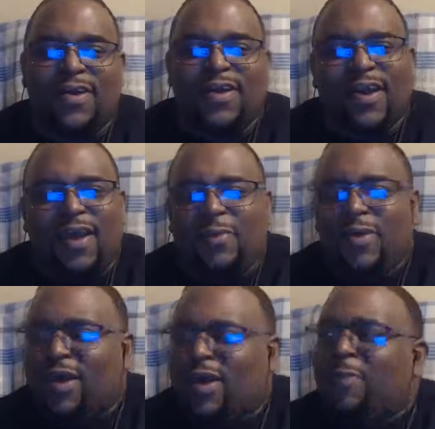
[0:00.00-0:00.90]
Yeah,
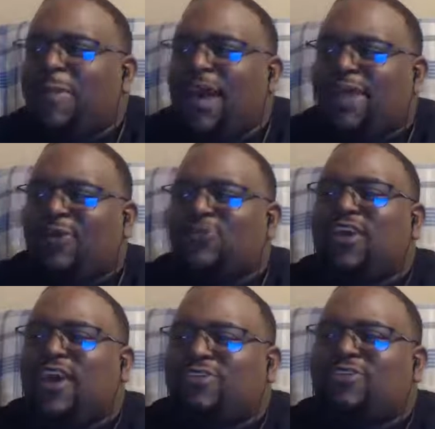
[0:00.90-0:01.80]
I know
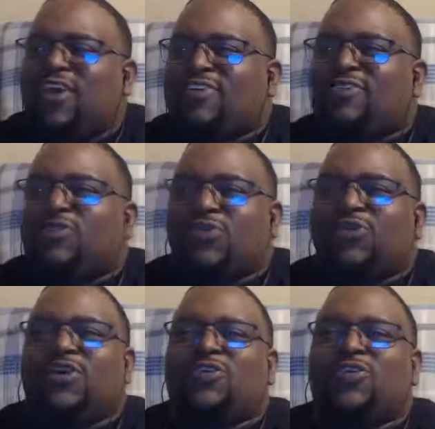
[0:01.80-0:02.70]
Jay is a
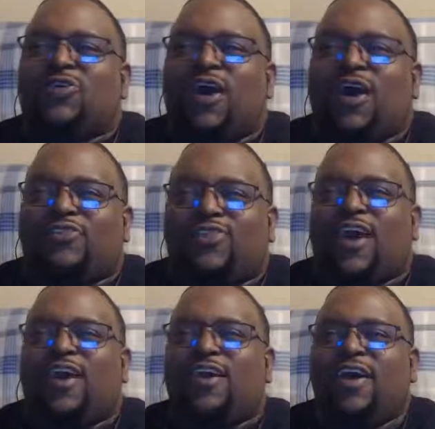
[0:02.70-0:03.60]
really cool guy.
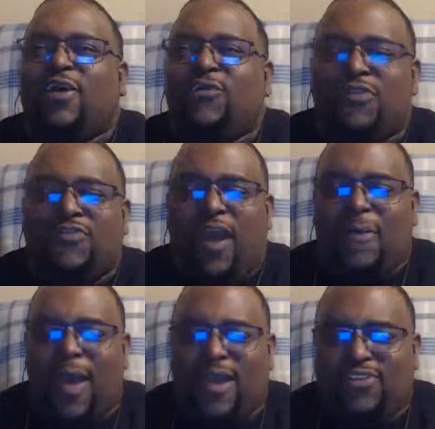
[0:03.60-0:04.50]
Jay, we've had
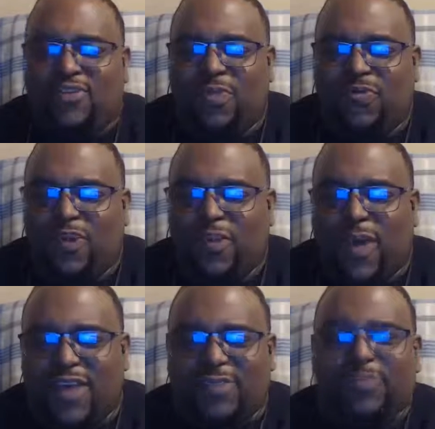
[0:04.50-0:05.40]
matches before in the
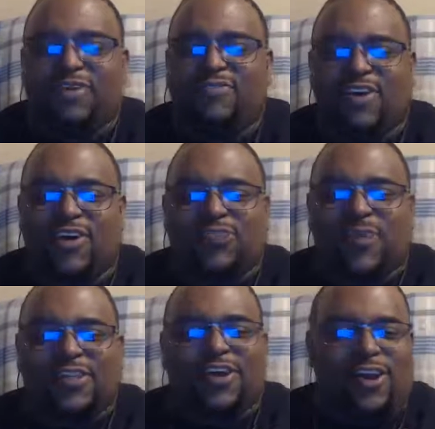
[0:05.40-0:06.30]
past. I believe he goes
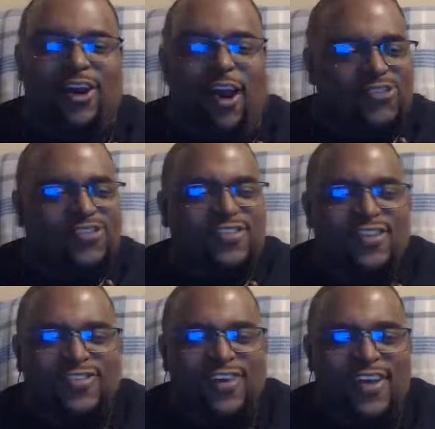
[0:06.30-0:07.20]
by the
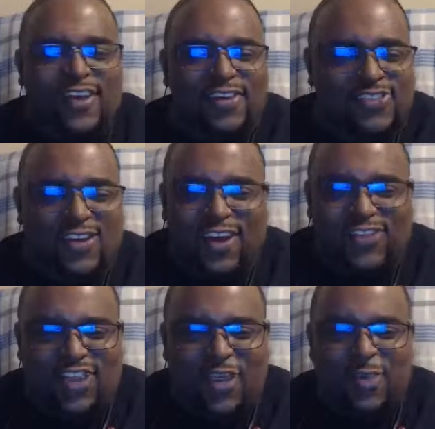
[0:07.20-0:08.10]
arsonist,
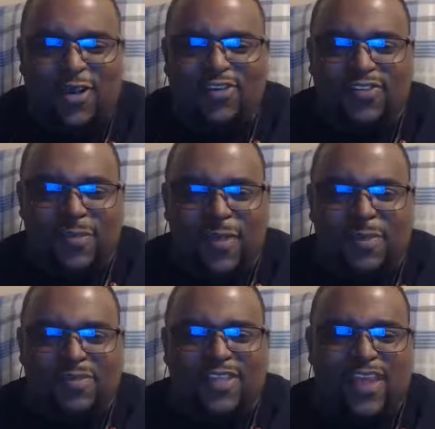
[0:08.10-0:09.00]
Jay Burns, if I'm
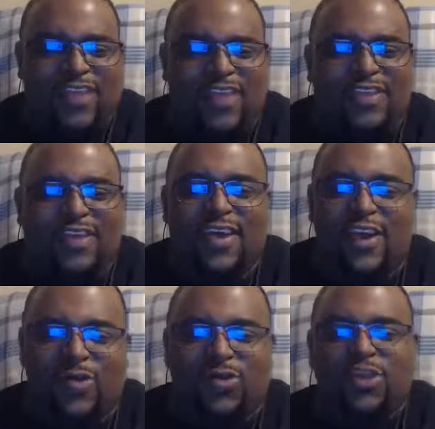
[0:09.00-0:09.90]
not mistaken.
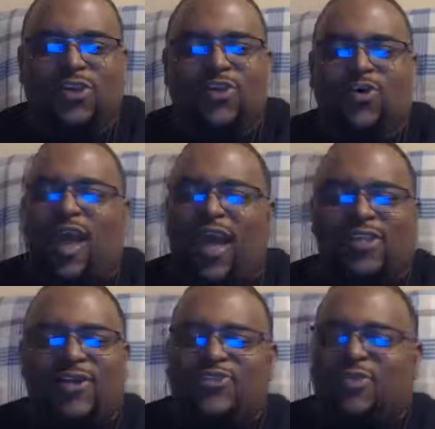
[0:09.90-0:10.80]
Really cool guy. I
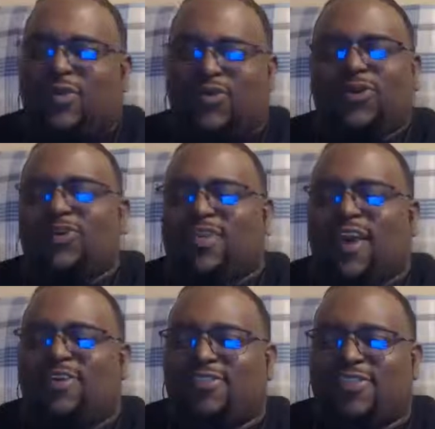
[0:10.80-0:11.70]
know he's gonna be a really
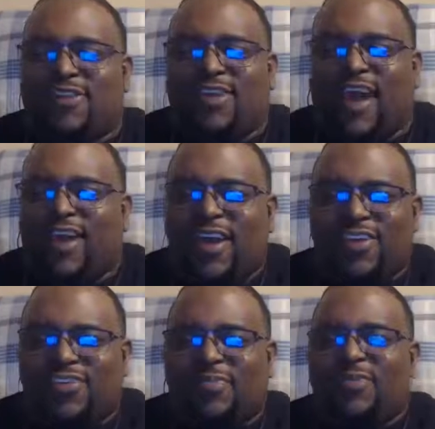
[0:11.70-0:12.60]
talented guy.
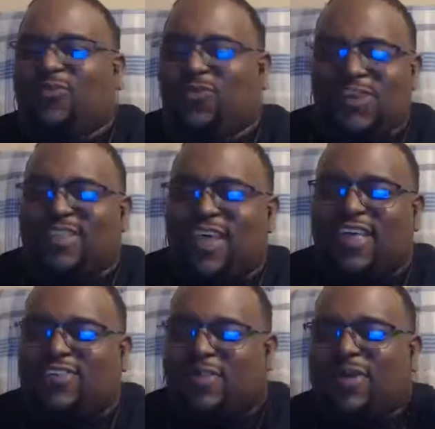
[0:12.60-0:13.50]
It's gonna be
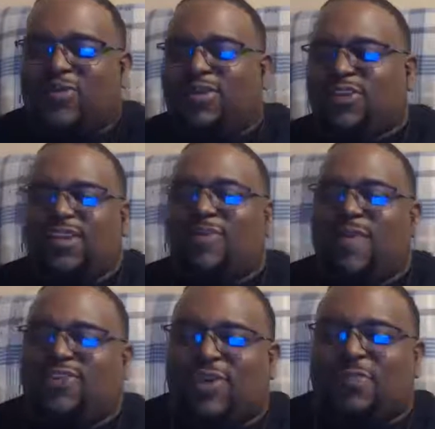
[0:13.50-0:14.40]
a really good
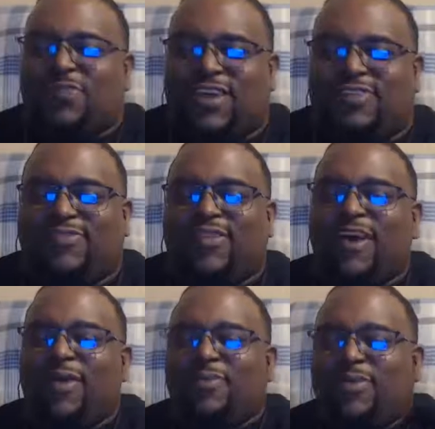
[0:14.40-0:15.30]
match, I believe.
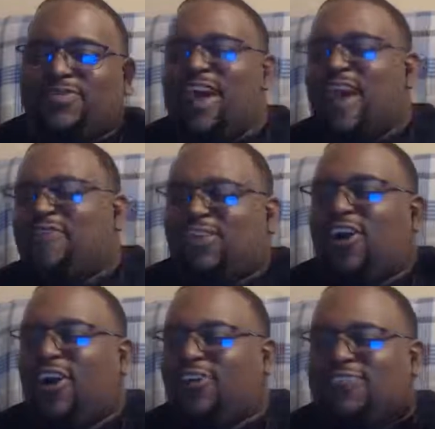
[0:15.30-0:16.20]
But it's time for the
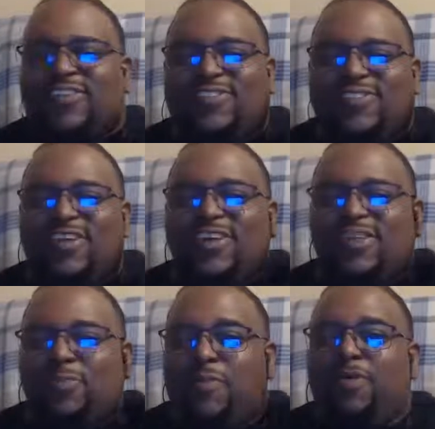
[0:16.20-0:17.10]
arsonist to
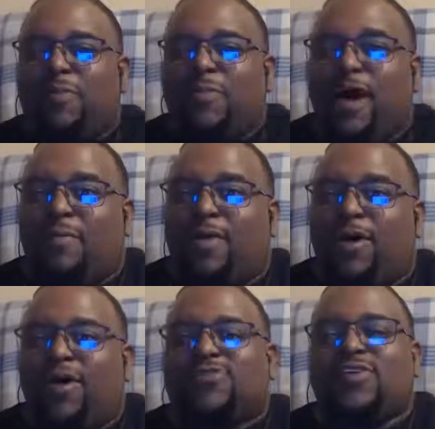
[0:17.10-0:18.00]
be put behind
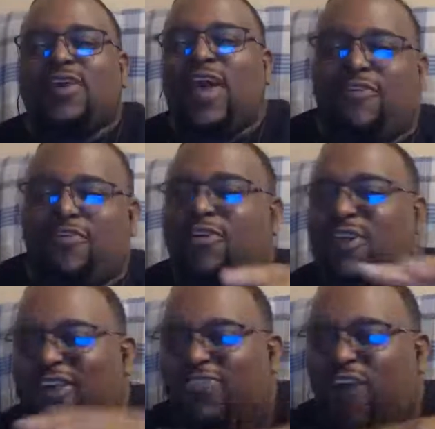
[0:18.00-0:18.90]
bars and for
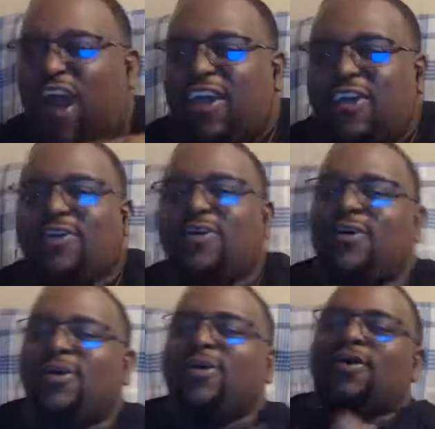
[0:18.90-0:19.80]
his fire
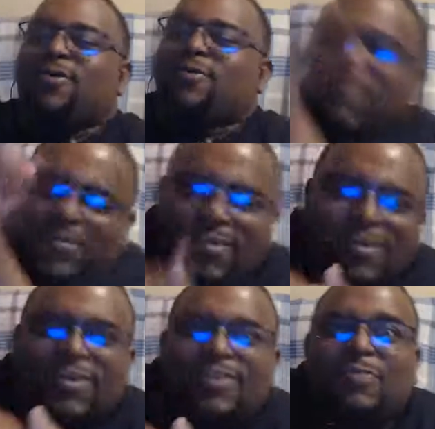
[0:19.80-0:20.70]

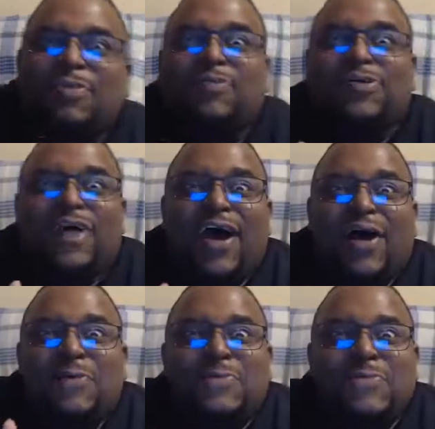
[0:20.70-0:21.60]
to be put out.